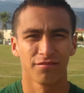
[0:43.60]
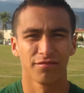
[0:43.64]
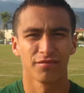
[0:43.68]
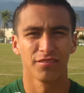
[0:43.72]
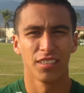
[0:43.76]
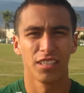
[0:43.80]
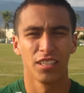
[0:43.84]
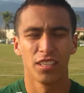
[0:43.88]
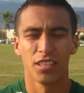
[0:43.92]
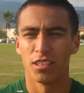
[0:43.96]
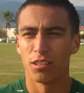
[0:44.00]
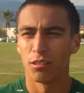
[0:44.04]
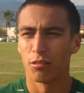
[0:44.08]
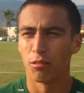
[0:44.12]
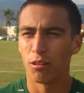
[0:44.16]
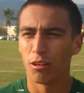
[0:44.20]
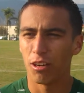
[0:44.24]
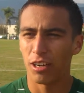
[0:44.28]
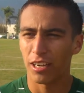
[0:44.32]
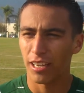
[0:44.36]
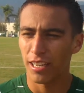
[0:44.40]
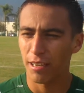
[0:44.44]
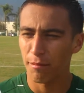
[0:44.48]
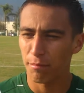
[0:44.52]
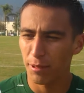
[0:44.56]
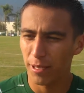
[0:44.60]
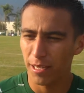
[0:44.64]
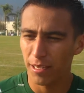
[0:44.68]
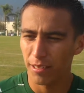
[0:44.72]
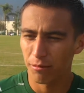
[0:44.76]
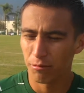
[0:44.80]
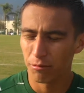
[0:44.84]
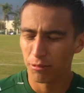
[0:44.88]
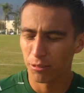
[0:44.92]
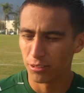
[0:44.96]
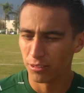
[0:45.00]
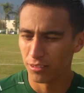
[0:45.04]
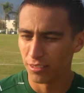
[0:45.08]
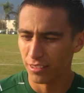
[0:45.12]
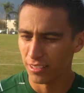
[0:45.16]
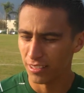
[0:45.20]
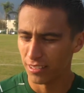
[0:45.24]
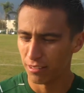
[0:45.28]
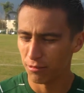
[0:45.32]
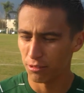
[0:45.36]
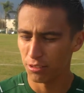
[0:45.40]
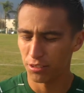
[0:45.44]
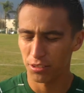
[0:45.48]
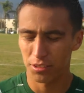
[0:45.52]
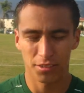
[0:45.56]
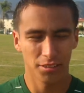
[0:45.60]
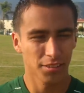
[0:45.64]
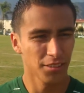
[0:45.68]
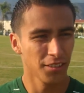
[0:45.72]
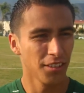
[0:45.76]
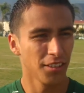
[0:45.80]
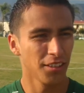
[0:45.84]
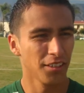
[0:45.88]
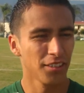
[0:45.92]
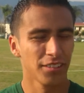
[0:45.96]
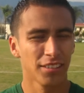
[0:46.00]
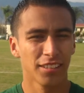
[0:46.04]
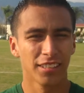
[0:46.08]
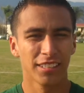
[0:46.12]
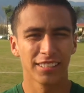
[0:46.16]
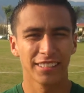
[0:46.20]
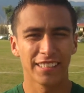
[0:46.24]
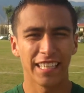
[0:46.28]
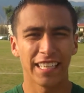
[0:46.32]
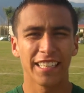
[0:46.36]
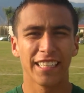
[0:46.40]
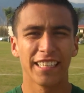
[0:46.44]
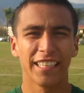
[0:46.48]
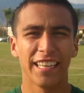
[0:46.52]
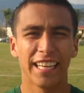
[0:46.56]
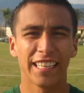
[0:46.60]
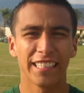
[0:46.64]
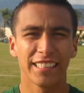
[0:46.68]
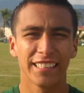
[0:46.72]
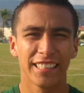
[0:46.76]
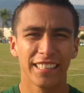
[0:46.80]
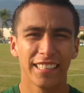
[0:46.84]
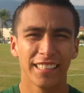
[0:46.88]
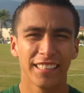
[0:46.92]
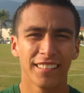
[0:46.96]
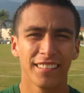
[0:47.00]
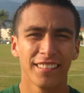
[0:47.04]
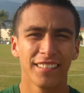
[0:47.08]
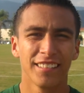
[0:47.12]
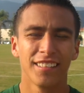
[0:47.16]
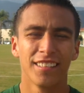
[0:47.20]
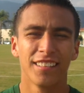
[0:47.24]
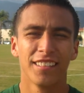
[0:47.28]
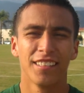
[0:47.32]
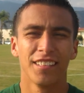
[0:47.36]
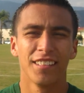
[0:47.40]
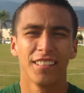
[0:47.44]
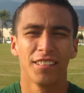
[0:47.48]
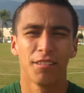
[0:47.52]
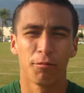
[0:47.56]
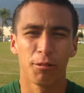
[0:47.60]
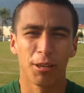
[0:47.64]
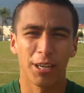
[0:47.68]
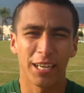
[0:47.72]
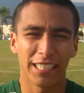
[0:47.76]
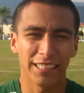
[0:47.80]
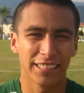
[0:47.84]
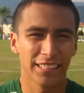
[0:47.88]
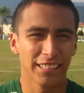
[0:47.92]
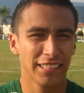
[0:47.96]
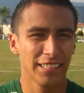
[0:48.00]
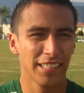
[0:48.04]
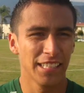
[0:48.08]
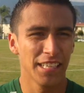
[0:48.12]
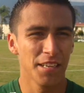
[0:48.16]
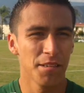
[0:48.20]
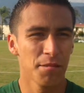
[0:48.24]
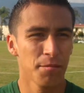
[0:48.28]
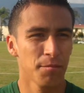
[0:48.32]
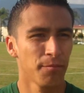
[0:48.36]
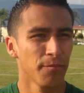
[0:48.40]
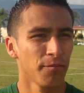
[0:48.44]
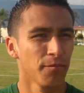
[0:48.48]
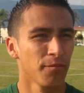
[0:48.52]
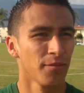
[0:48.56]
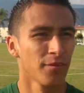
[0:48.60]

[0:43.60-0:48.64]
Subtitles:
Well, our game plan, well, it was just, you know, stay connected, work as a team,